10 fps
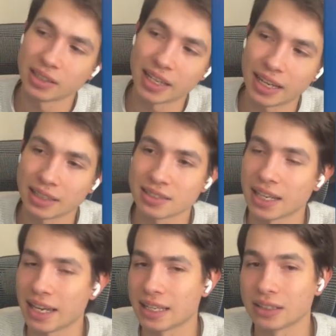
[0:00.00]
text,
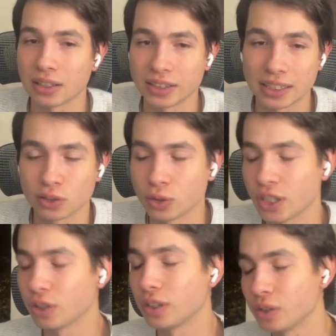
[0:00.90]
and so
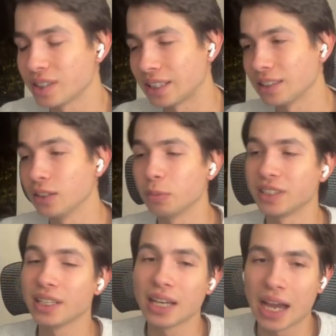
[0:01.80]
you can understand a little bit